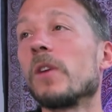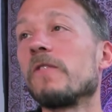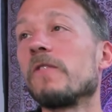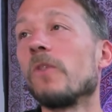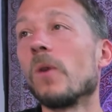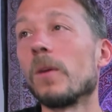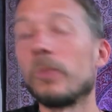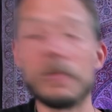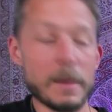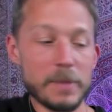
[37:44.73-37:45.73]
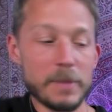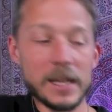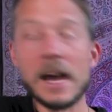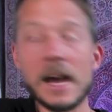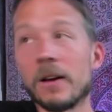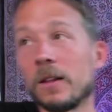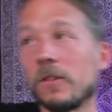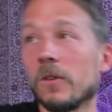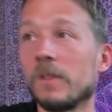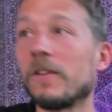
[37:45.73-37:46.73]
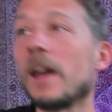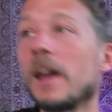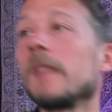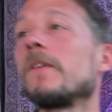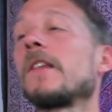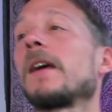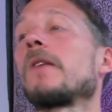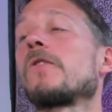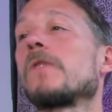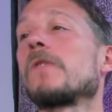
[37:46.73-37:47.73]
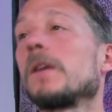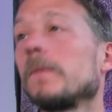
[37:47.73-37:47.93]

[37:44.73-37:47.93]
I'm putting my pinky down on the third fret of the second string.